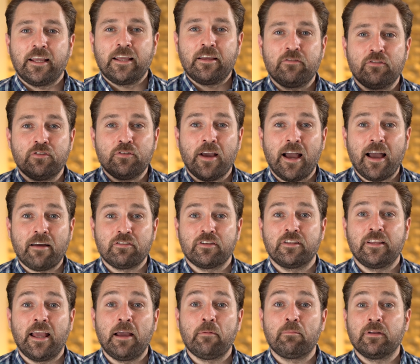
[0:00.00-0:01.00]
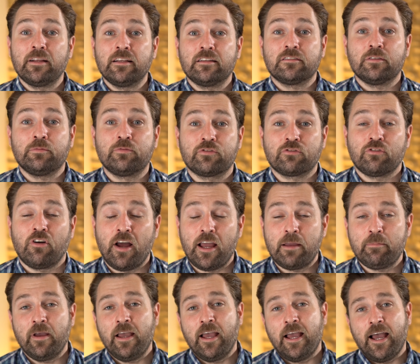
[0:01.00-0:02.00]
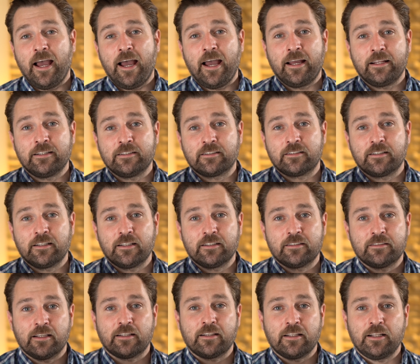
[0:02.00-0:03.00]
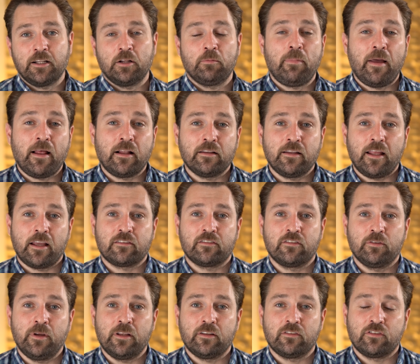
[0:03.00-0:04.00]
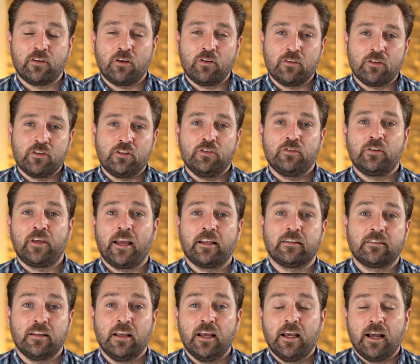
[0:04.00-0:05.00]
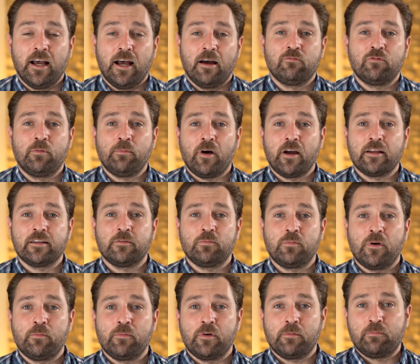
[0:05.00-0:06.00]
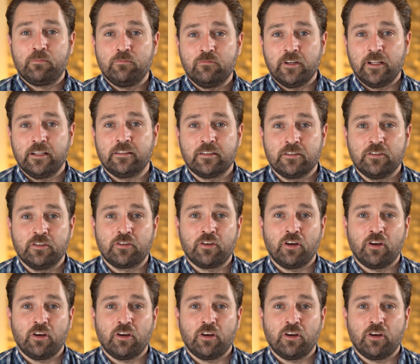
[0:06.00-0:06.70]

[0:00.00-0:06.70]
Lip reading: If you haven't yet, please subscribe and tick the little bell next to it so that you get reminded when we're releasing new